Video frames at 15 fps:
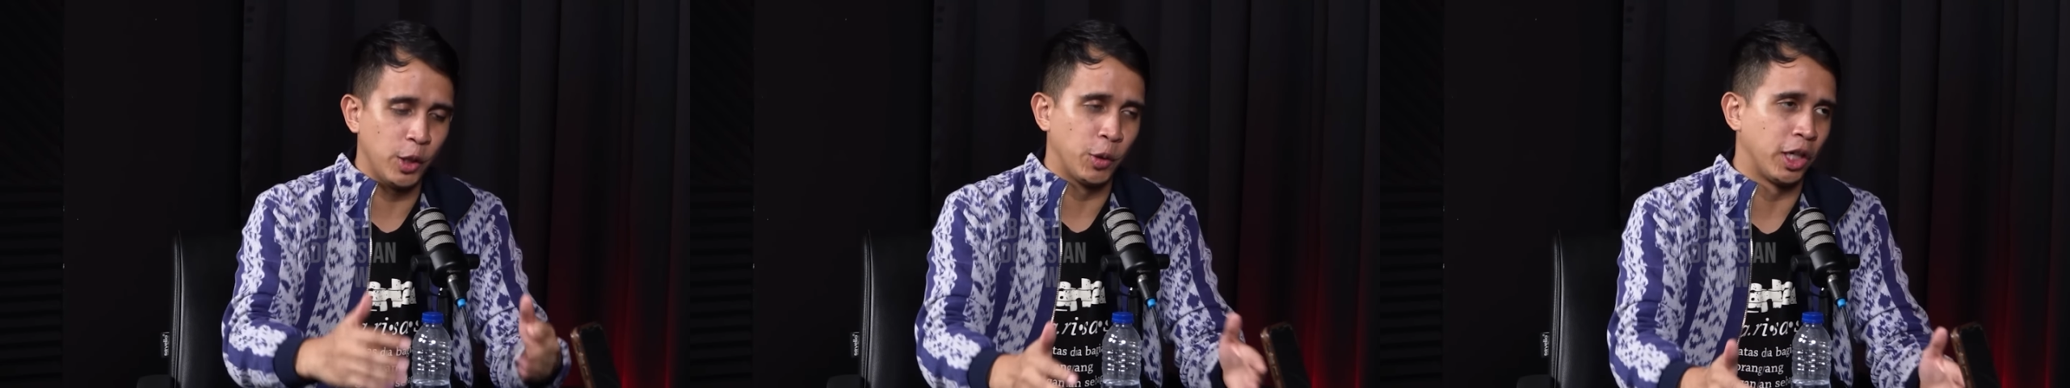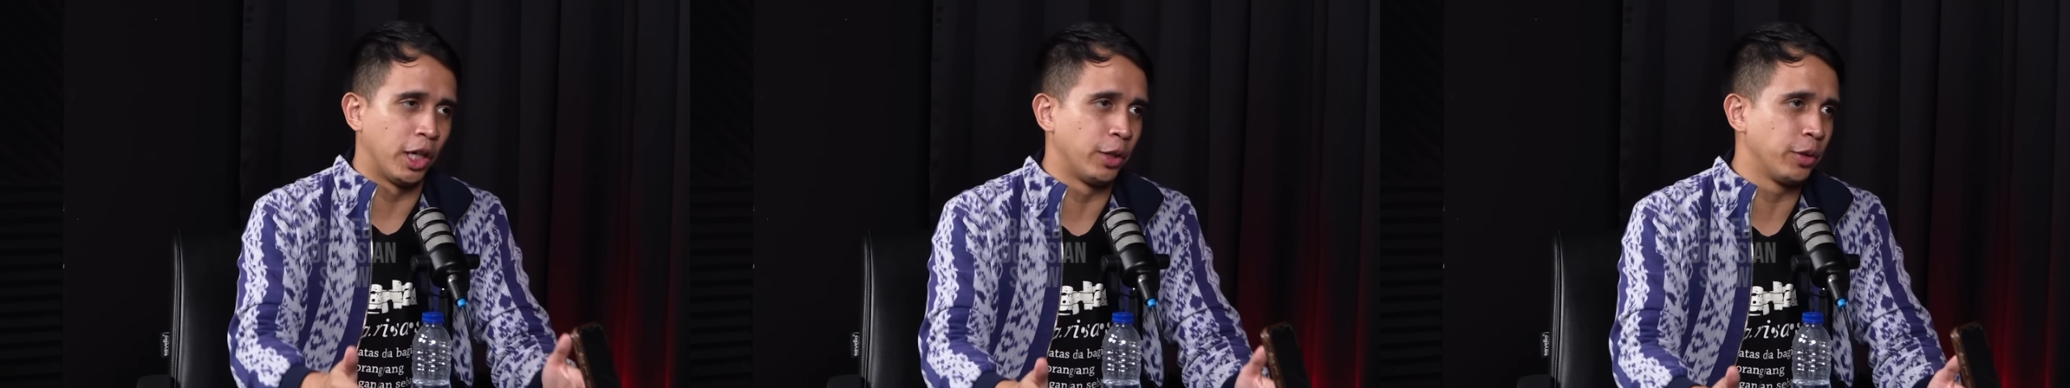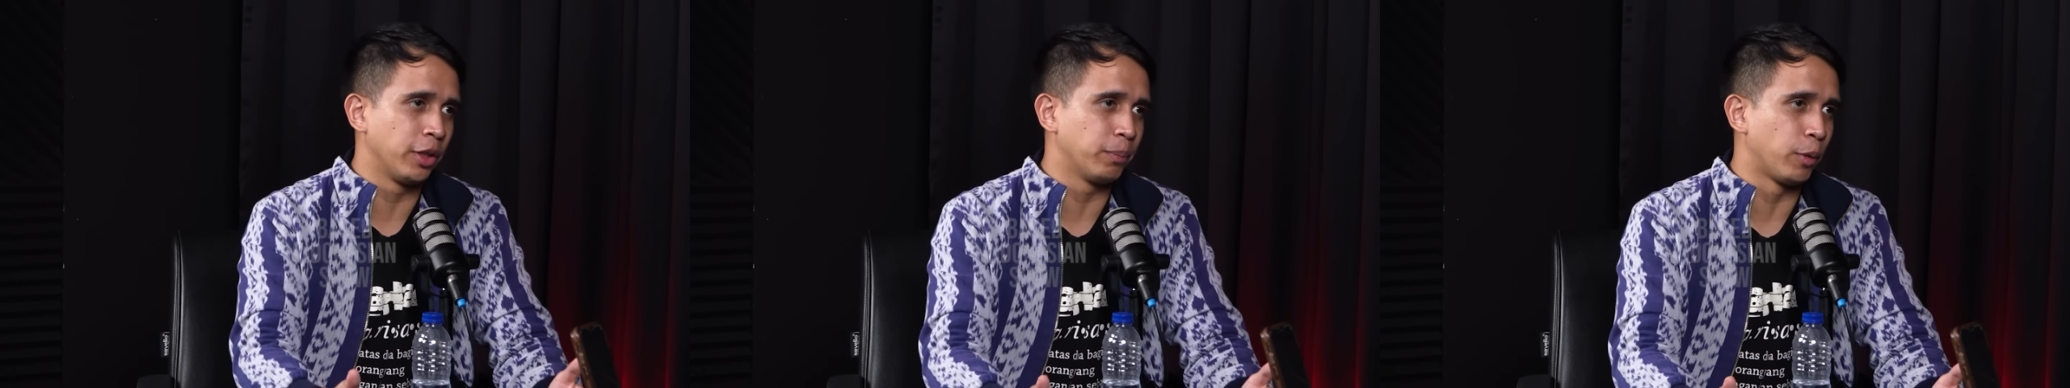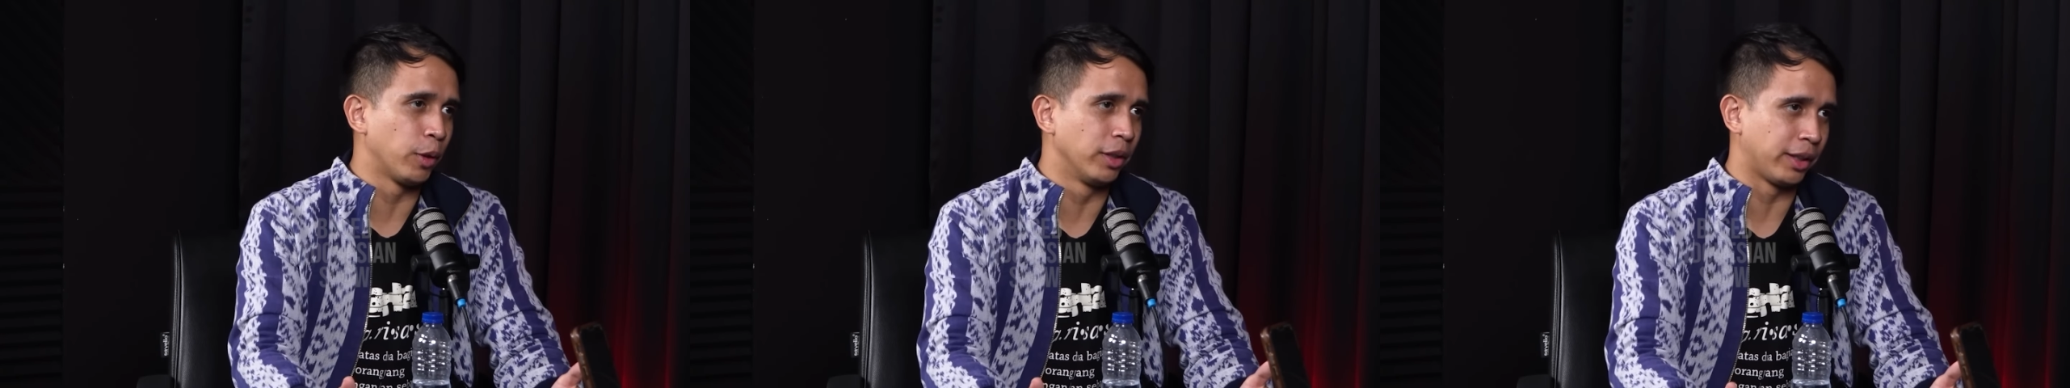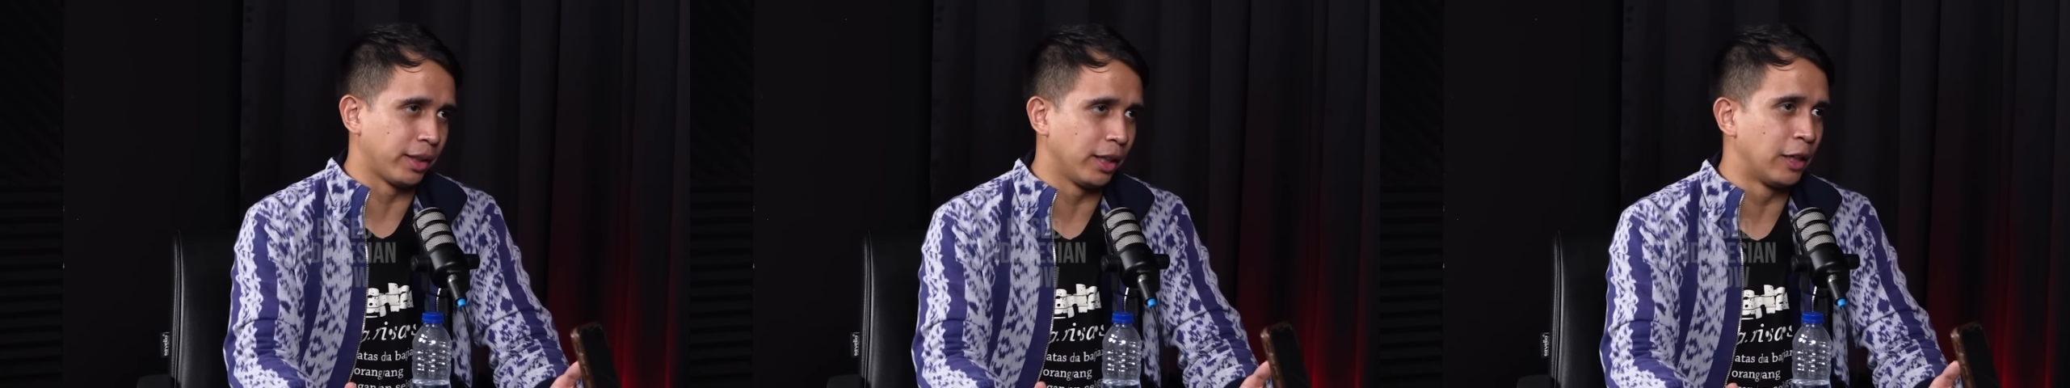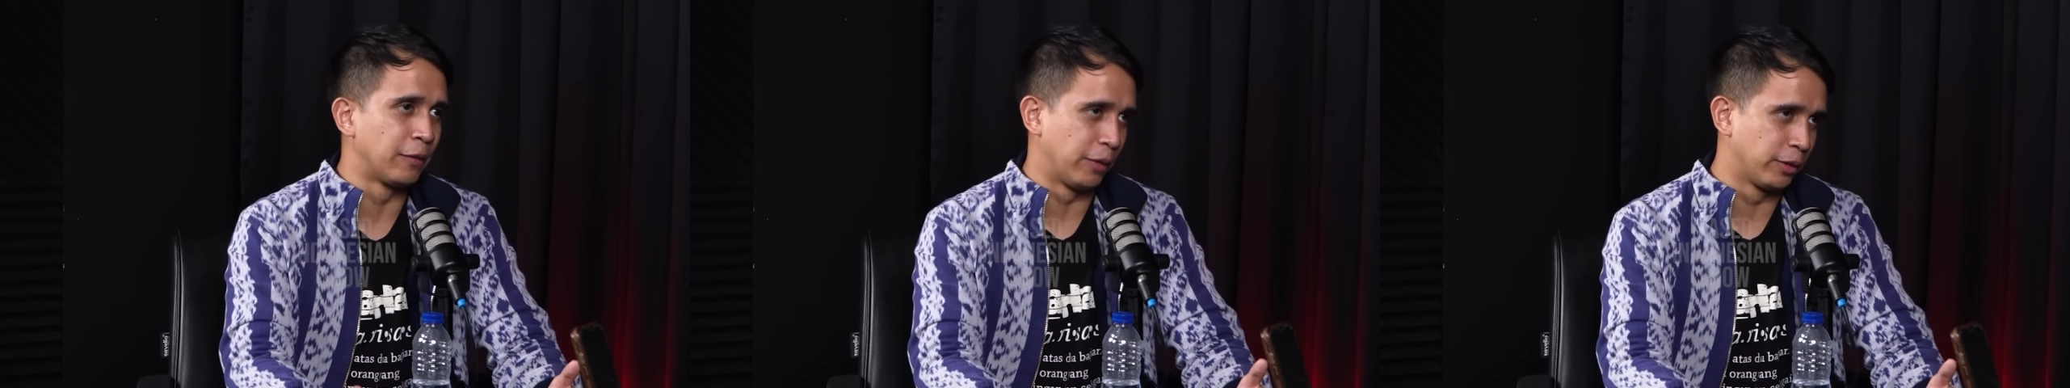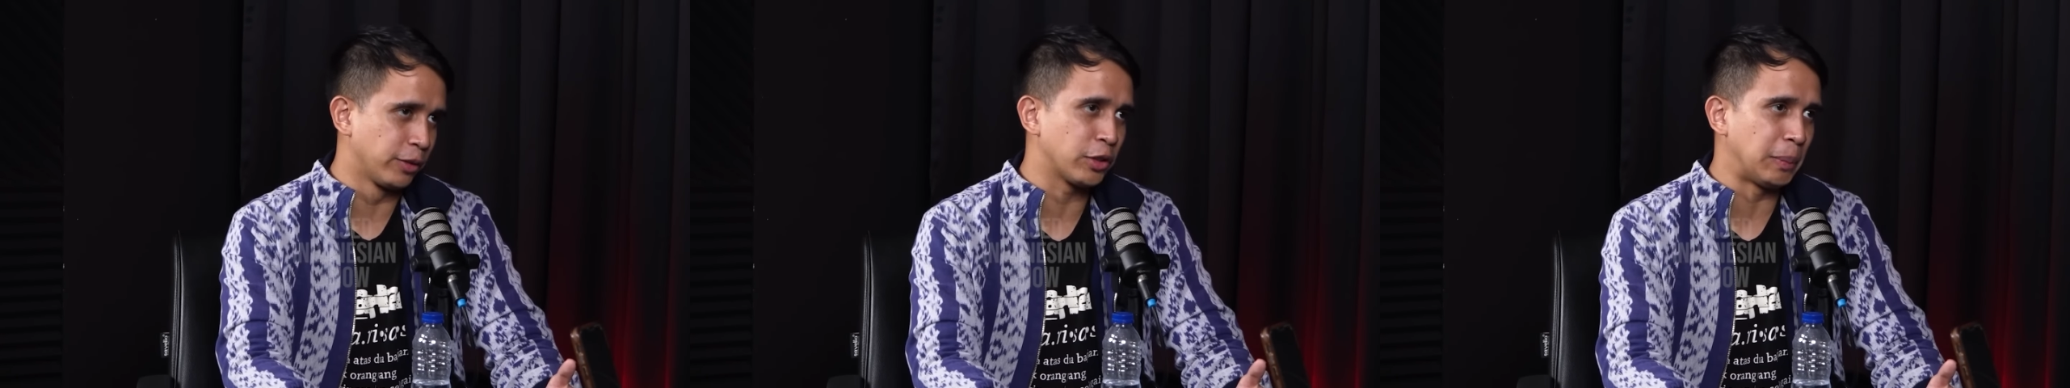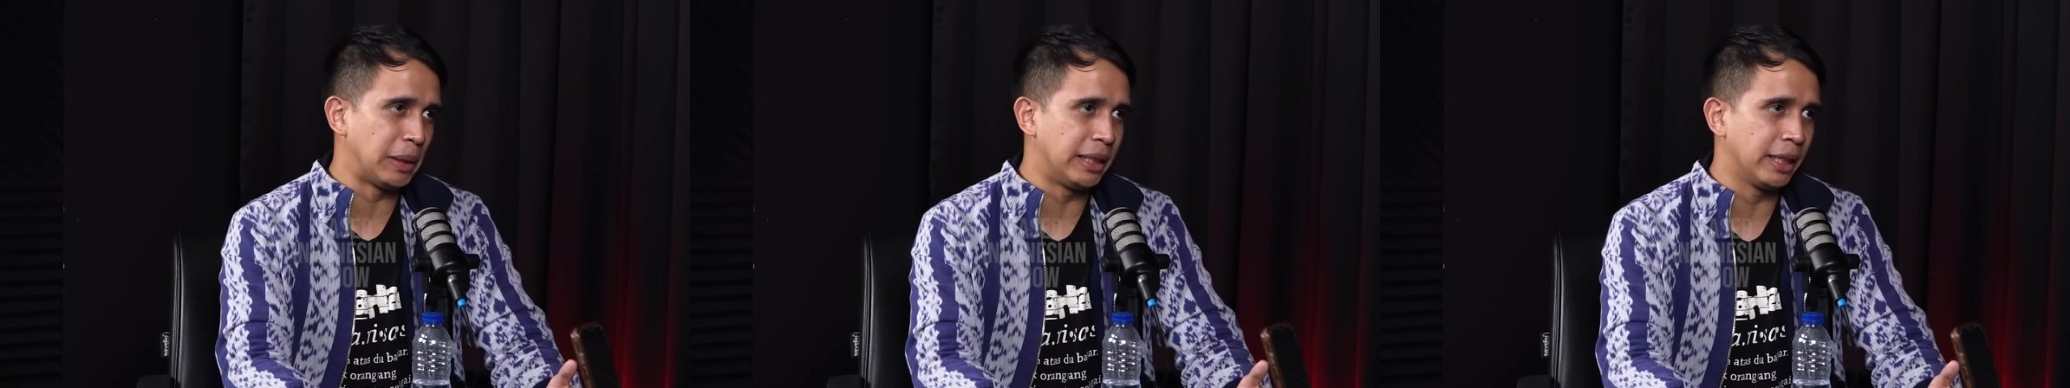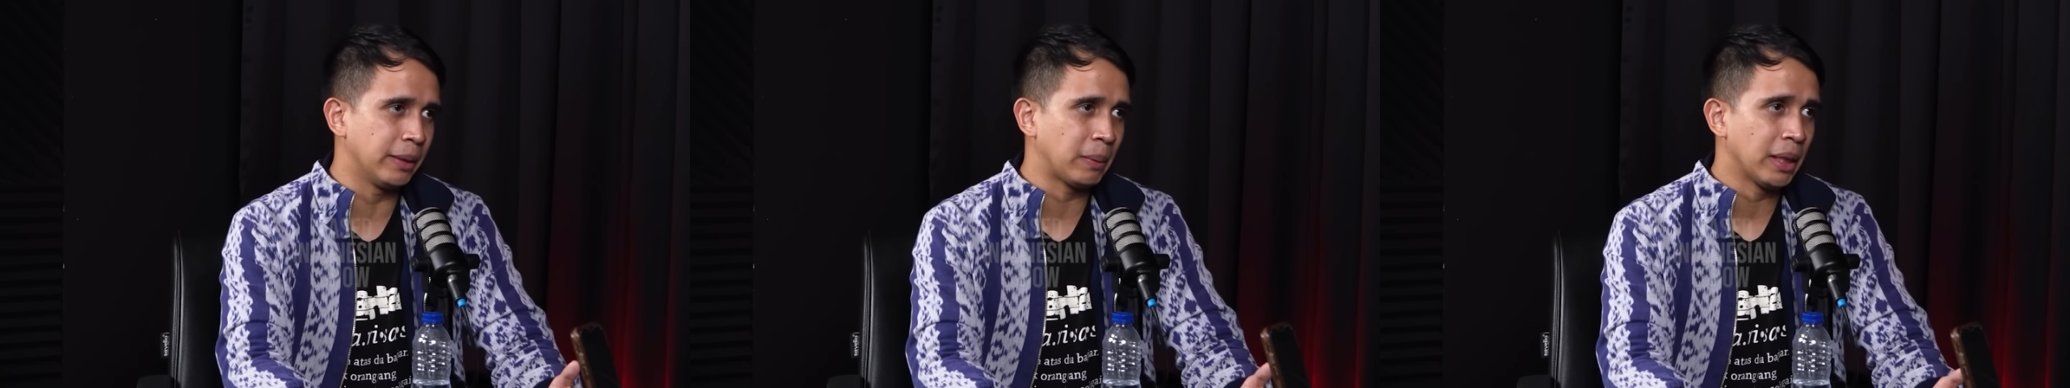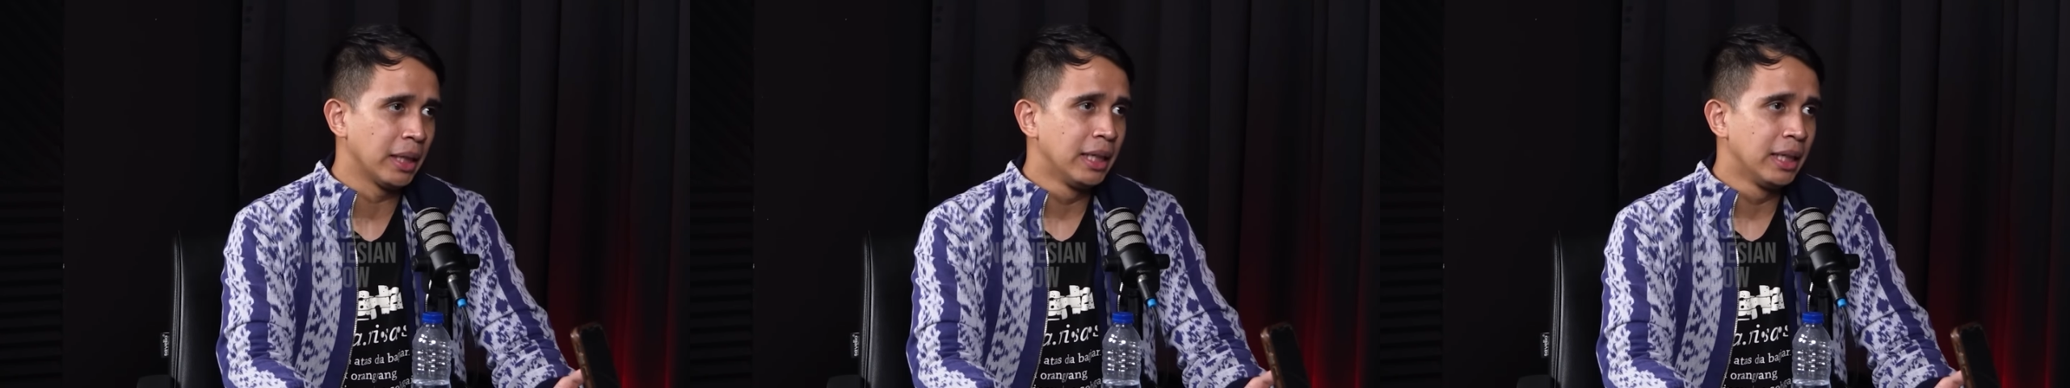100 political influencers meeting,